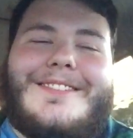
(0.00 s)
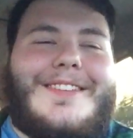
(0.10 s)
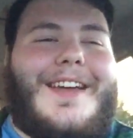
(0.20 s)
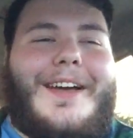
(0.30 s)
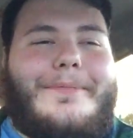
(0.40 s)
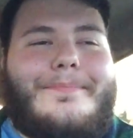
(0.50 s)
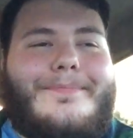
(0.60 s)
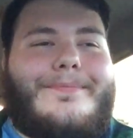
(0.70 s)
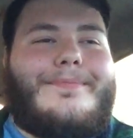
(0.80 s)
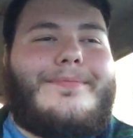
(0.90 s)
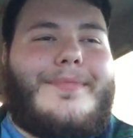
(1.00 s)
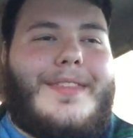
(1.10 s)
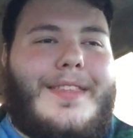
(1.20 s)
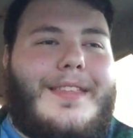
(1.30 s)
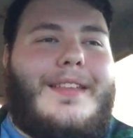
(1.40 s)
So yeah,
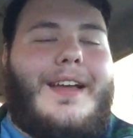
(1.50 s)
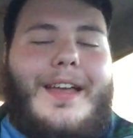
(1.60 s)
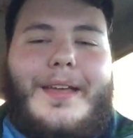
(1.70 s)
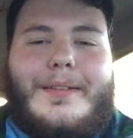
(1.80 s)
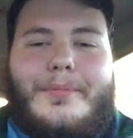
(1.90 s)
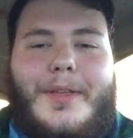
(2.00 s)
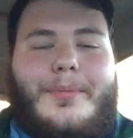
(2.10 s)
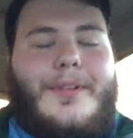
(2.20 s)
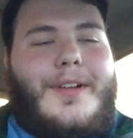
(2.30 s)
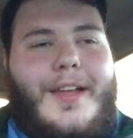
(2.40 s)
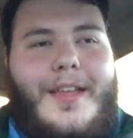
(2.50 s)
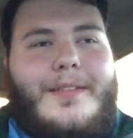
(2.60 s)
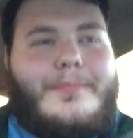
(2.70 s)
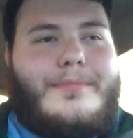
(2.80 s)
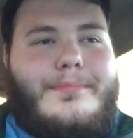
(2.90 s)
I hate people. I
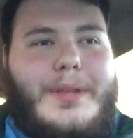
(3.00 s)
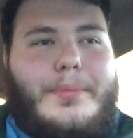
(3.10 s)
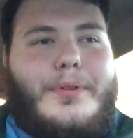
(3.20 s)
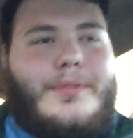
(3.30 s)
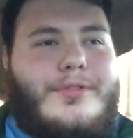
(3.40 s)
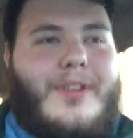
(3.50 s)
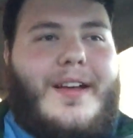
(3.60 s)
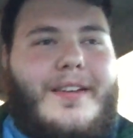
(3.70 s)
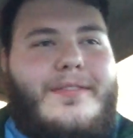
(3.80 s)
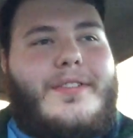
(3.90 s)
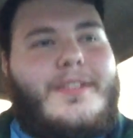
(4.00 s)
hate people who drive,